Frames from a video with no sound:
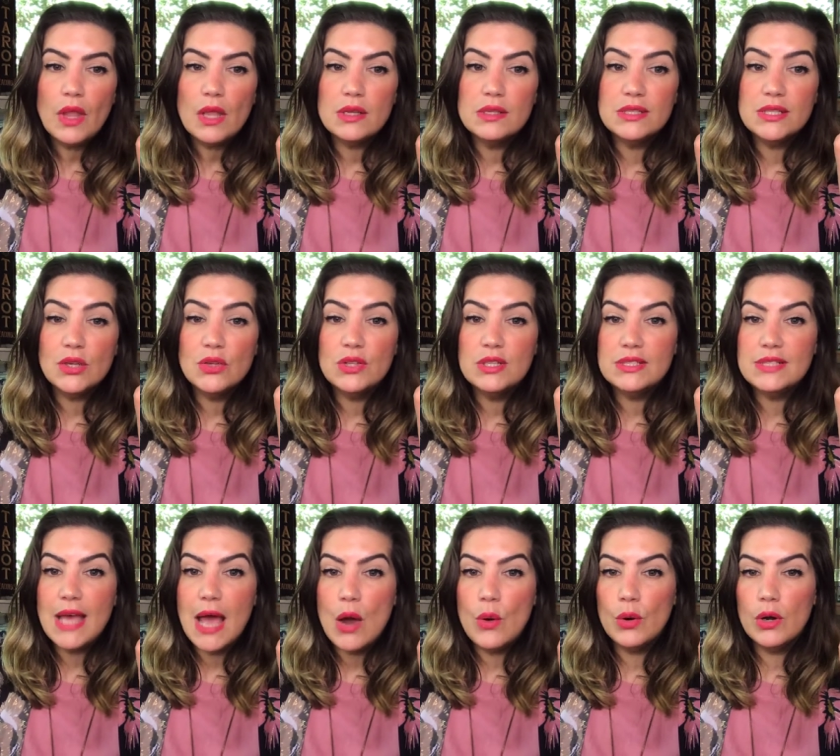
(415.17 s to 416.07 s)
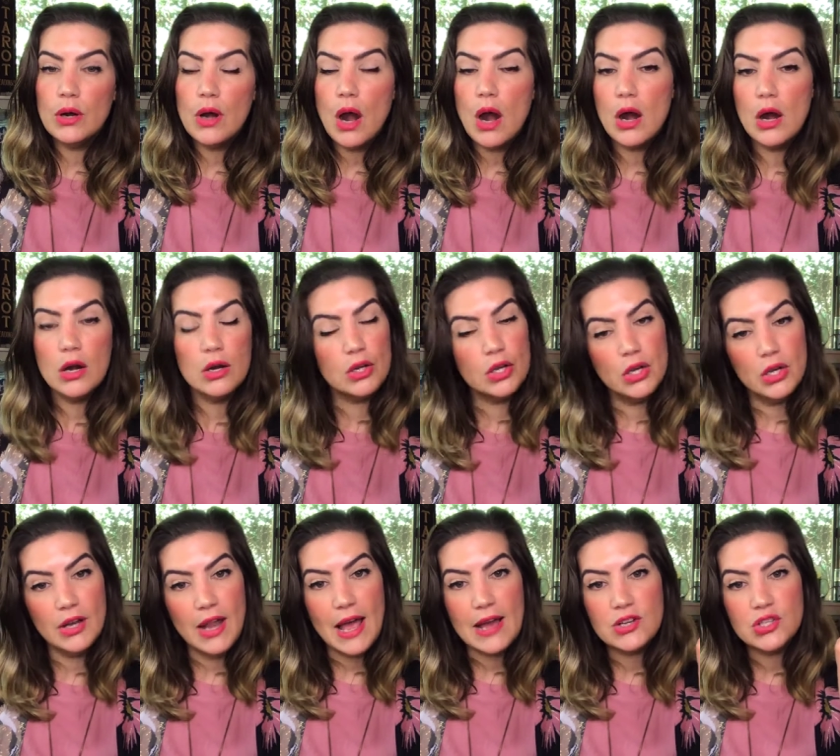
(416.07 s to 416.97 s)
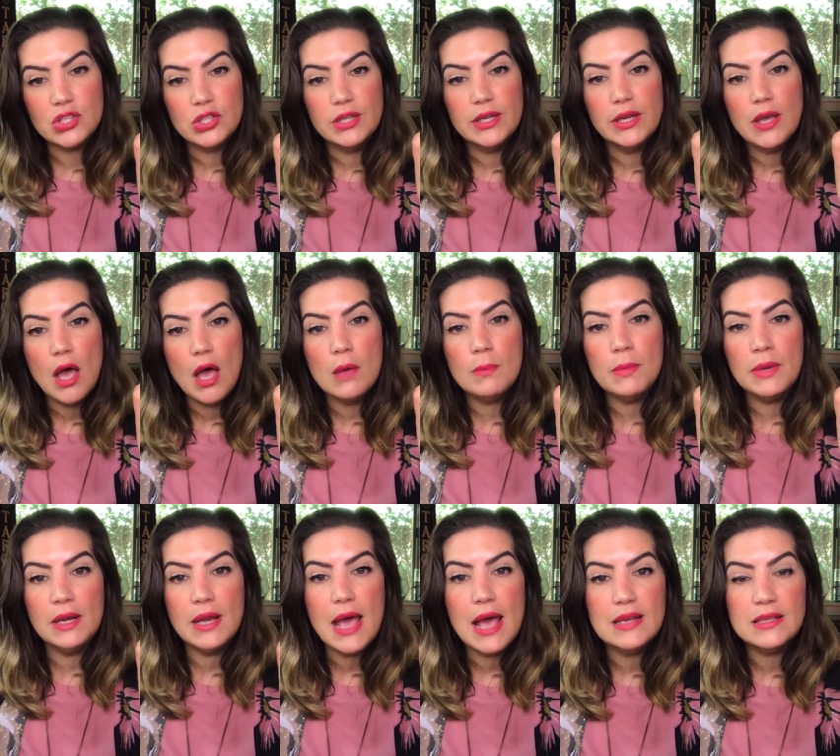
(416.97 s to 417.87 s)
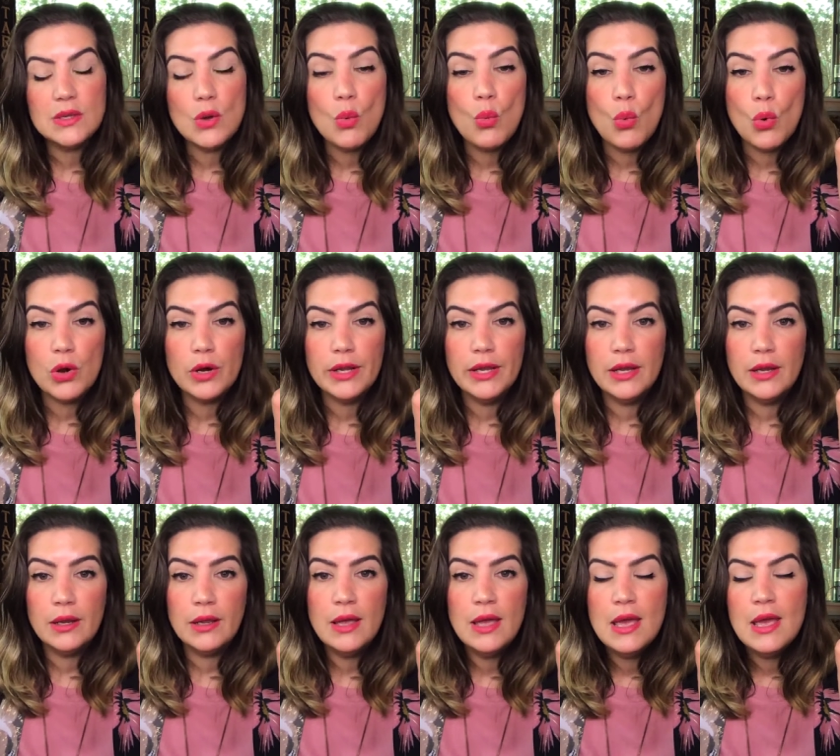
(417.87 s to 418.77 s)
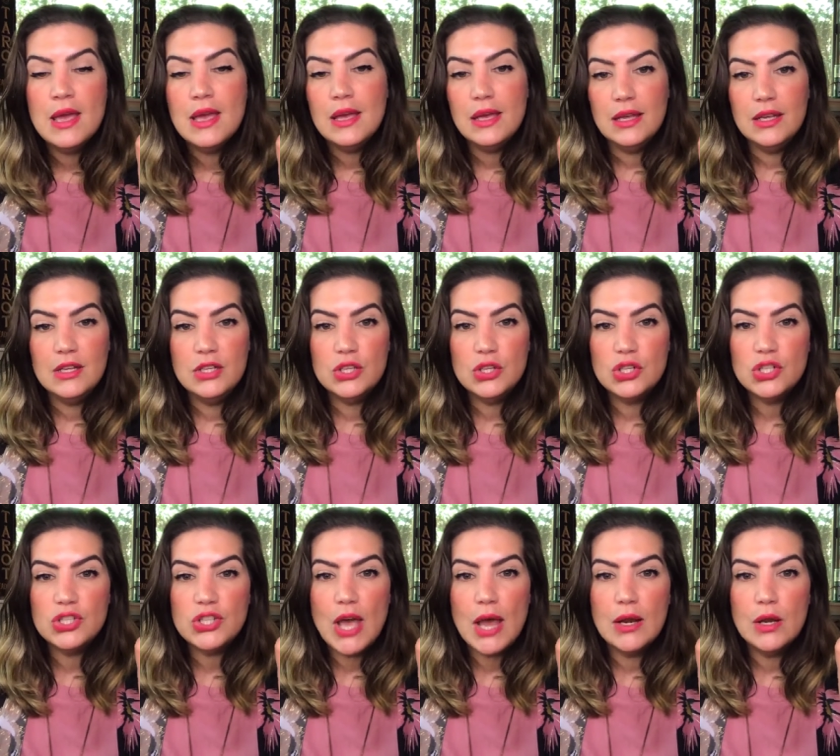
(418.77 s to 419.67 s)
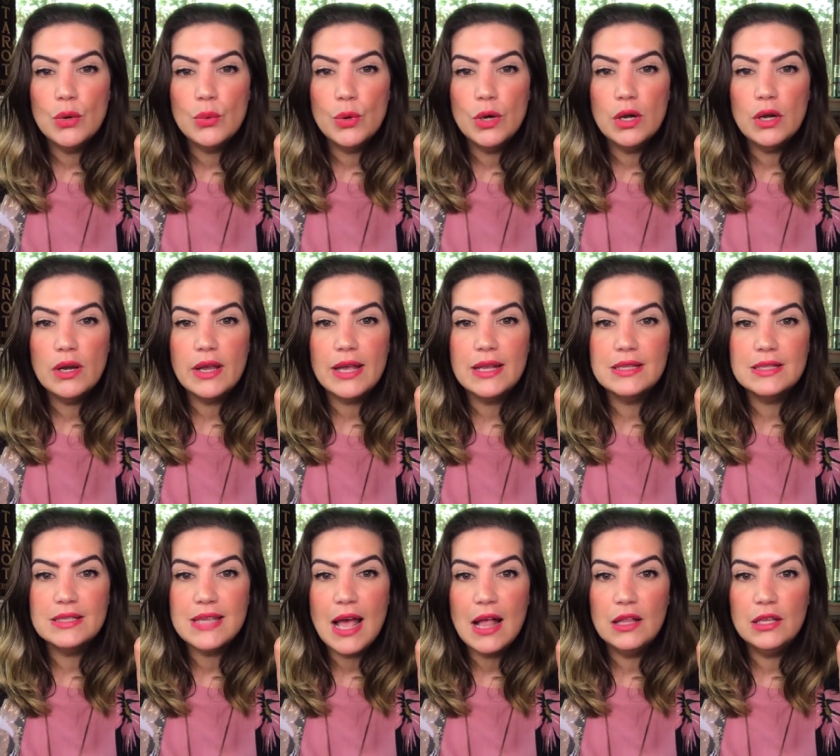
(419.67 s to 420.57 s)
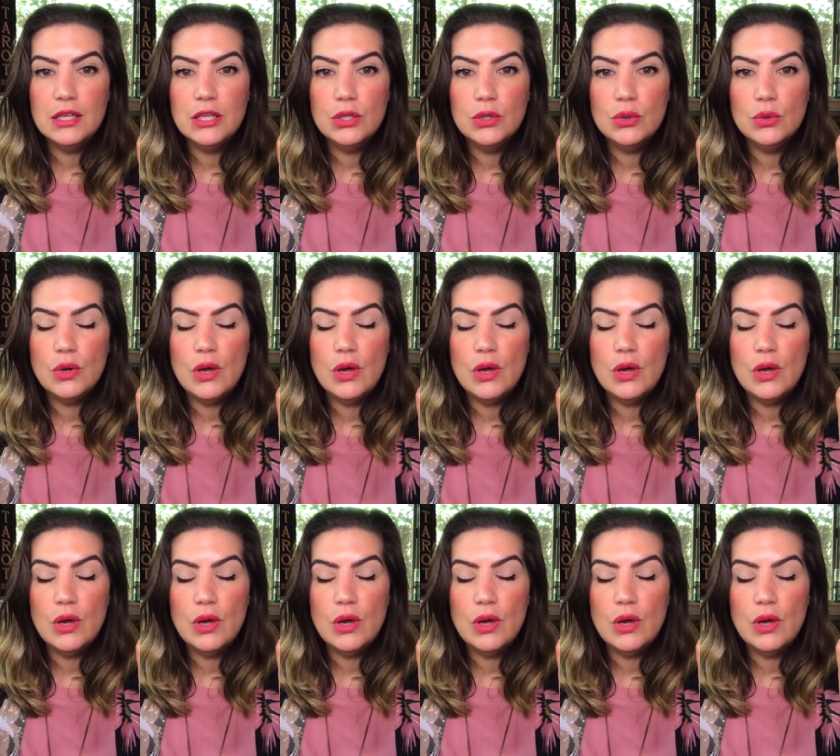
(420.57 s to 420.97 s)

So the tower card could actually come in as a warning in your shadow work and tell you